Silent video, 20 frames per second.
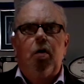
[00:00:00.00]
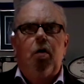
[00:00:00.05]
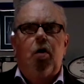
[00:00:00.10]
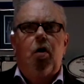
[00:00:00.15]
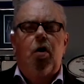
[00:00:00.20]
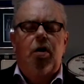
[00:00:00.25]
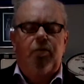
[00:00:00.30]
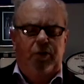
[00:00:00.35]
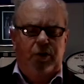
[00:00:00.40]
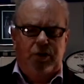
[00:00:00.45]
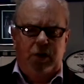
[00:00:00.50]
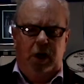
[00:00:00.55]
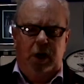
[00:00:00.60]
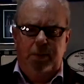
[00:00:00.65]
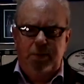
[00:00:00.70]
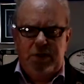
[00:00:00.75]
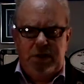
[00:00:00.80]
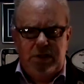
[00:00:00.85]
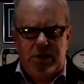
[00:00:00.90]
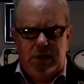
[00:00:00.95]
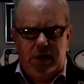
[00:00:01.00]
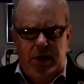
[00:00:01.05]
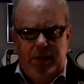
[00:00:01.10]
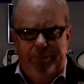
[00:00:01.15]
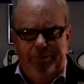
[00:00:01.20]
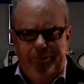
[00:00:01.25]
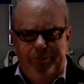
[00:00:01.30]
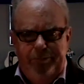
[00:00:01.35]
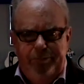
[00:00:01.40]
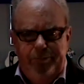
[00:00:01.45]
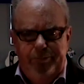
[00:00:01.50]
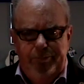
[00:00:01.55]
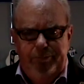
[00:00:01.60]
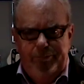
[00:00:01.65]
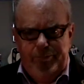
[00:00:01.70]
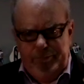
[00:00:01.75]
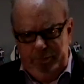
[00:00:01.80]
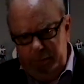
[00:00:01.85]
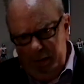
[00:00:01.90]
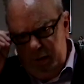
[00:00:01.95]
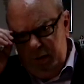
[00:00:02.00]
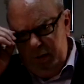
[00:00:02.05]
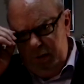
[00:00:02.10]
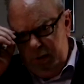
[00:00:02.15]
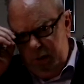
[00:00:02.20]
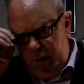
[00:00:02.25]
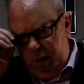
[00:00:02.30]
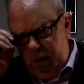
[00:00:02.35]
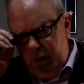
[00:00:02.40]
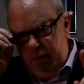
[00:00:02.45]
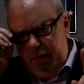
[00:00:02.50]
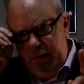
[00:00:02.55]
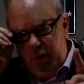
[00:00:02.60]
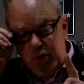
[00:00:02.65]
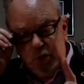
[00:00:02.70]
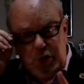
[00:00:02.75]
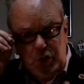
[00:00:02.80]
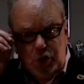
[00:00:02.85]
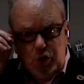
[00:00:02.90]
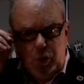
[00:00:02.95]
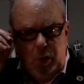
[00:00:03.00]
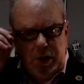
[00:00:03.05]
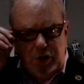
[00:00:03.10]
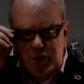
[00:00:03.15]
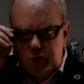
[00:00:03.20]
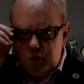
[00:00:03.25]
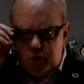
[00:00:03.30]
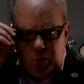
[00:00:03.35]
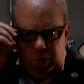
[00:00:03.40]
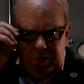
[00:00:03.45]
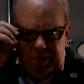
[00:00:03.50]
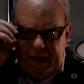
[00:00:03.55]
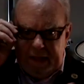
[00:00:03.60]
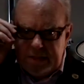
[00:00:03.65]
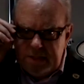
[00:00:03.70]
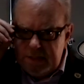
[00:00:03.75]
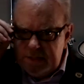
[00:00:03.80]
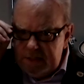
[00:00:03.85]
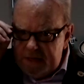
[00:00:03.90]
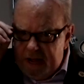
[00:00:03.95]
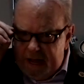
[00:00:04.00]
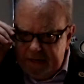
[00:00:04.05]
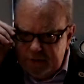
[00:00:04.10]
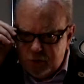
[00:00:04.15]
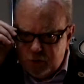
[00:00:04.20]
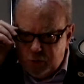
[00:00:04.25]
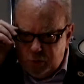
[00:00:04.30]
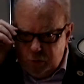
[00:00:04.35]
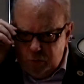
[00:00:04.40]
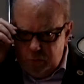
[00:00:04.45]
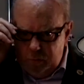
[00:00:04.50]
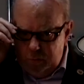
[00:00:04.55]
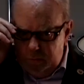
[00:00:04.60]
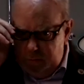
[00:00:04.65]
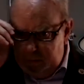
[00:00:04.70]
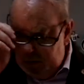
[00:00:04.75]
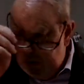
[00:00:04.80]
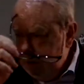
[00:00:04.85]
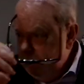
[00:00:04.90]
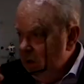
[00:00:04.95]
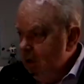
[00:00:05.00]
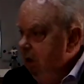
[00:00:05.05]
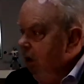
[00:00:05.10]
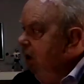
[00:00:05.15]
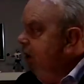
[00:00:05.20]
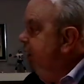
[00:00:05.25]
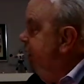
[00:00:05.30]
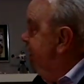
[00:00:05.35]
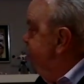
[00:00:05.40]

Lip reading: oftentimes he'd say, there are situations where that's not true. And